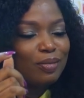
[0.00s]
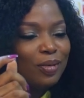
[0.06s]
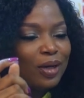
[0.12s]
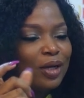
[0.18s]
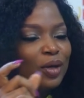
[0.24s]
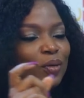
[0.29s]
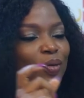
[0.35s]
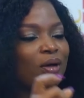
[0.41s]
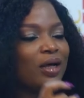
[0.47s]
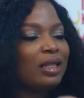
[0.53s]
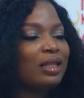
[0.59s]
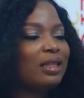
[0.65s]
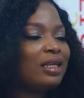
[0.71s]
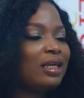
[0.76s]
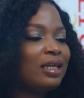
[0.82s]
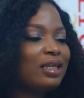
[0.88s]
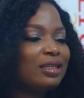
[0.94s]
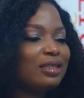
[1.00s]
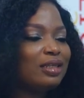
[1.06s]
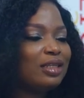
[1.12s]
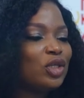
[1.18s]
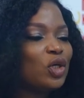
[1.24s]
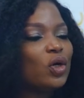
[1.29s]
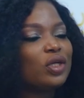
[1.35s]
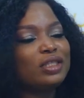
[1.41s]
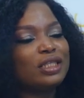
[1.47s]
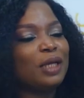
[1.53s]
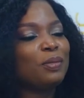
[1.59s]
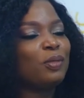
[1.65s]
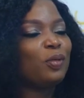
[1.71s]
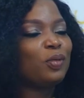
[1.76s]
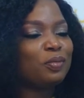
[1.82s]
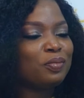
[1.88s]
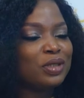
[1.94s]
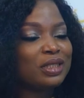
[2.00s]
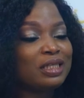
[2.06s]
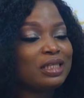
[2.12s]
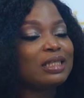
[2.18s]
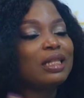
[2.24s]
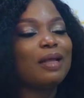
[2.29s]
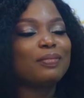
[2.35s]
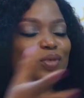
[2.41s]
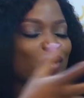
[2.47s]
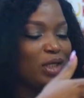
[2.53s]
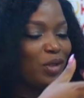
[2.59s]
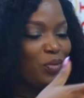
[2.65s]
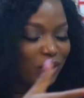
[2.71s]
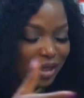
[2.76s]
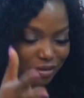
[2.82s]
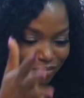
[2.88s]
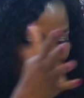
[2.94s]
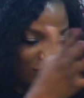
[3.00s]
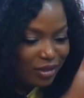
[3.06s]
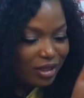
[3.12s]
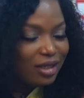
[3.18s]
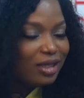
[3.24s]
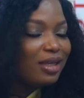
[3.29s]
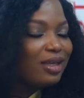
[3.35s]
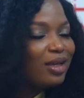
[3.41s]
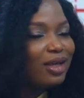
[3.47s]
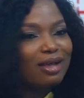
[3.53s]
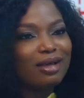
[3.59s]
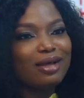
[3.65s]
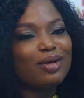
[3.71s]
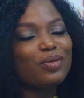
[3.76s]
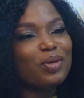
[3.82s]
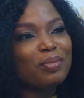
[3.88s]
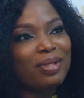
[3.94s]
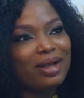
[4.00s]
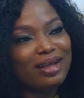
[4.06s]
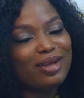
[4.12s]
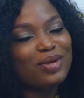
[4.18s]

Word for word: Mayowa, and then Yox came up with Business Lab. So anyway, uh, we mar-